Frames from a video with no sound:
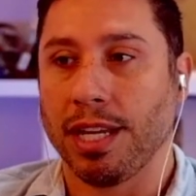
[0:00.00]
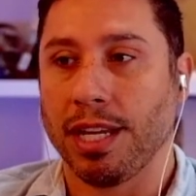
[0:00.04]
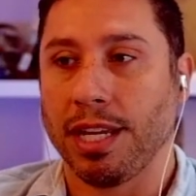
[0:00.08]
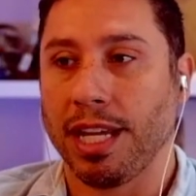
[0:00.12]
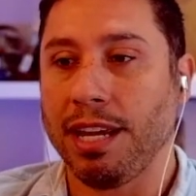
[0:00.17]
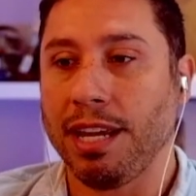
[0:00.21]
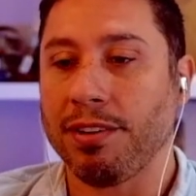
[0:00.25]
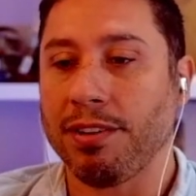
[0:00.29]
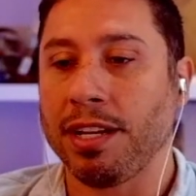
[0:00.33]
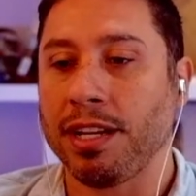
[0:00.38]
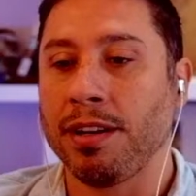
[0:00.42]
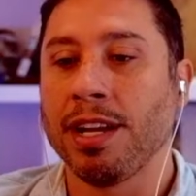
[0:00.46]

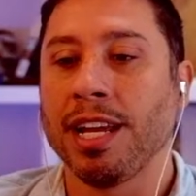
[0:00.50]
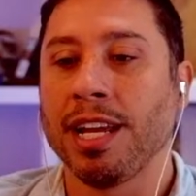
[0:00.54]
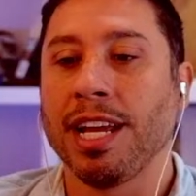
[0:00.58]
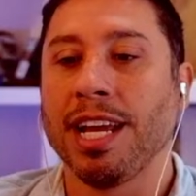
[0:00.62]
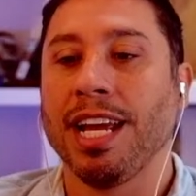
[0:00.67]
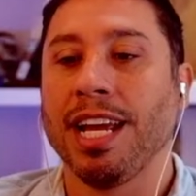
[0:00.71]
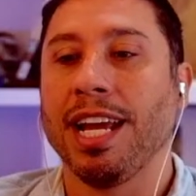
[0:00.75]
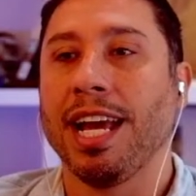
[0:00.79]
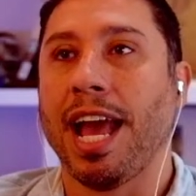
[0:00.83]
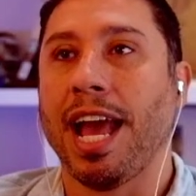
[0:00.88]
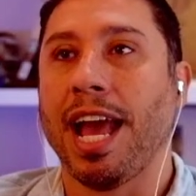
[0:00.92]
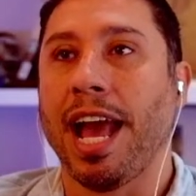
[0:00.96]

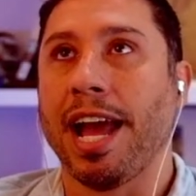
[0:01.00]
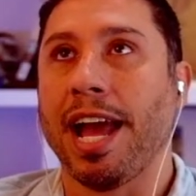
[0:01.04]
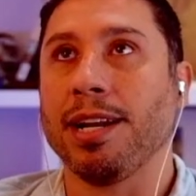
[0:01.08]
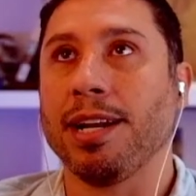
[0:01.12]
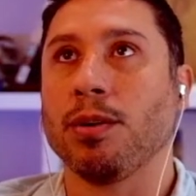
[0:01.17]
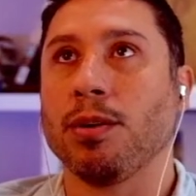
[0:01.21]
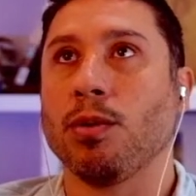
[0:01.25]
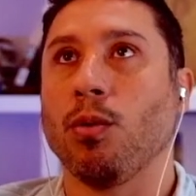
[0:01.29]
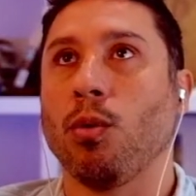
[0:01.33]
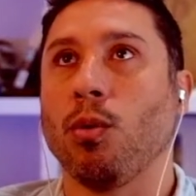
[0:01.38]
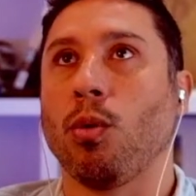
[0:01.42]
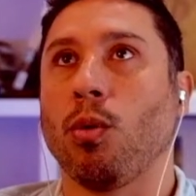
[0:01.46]
And
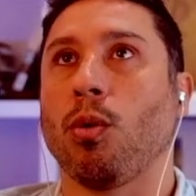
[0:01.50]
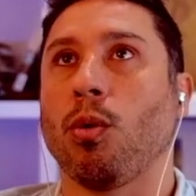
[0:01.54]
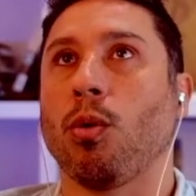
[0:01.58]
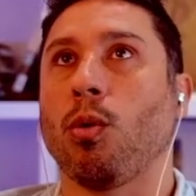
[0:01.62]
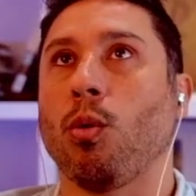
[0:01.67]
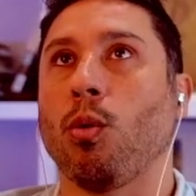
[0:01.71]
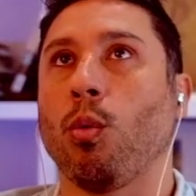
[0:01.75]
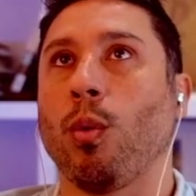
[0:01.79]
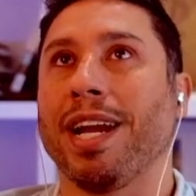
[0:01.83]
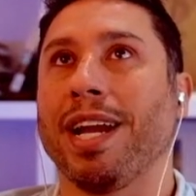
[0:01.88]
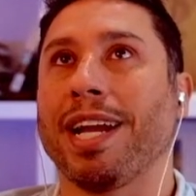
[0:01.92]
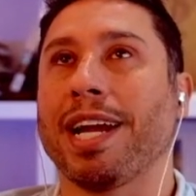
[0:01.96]

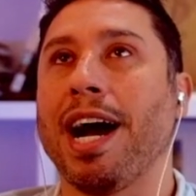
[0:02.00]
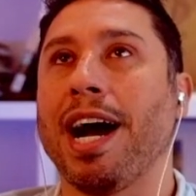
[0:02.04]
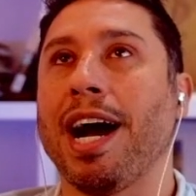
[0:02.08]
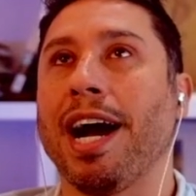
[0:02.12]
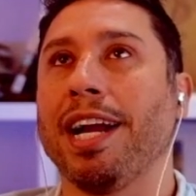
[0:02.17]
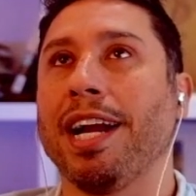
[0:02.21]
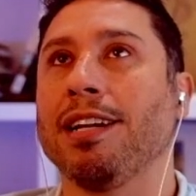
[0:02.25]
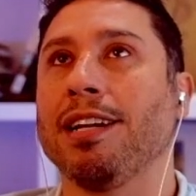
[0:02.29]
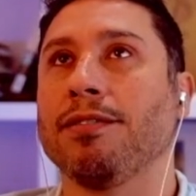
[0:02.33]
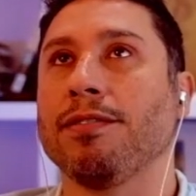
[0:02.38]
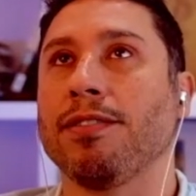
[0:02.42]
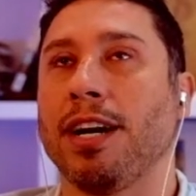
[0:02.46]
we
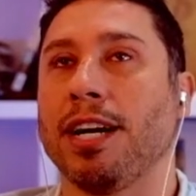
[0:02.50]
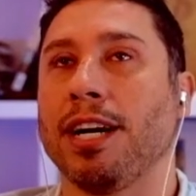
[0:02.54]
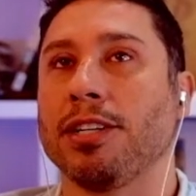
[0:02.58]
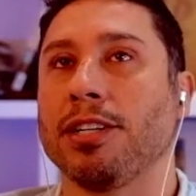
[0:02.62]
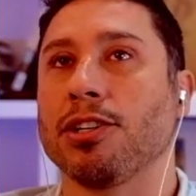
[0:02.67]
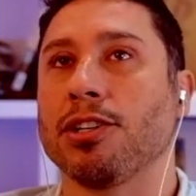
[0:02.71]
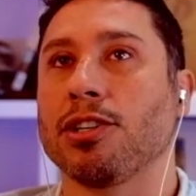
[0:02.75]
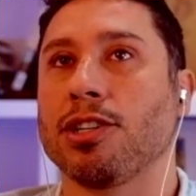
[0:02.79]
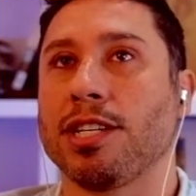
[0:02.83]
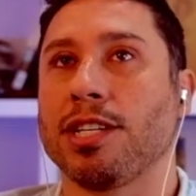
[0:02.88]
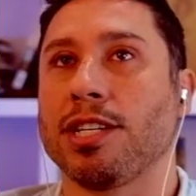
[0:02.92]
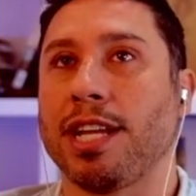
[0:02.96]
kind of
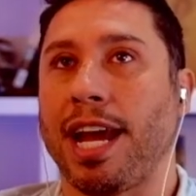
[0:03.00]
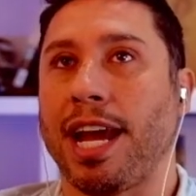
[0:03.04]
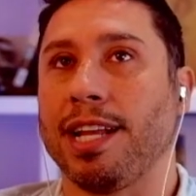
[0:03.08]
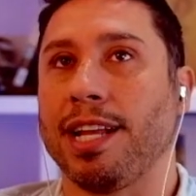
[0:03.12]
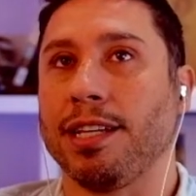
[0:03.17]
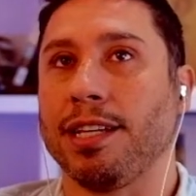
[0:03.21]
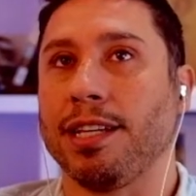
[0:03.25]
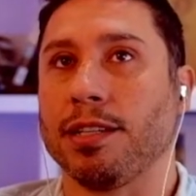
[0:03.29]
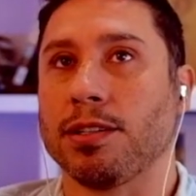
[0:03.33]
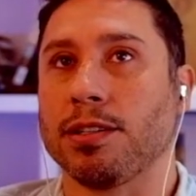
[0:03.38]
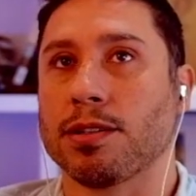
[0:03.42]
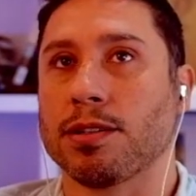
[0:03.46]
understand
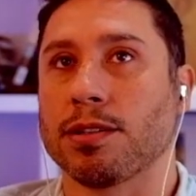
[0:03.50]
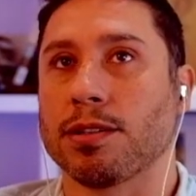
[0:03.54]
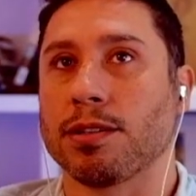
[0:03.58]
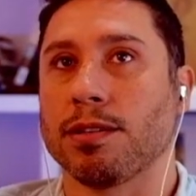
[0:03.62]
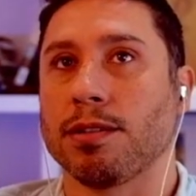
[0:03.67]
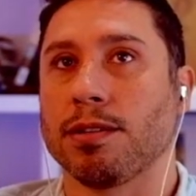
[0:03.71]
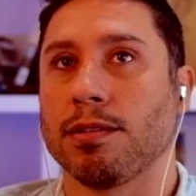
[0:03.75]
this.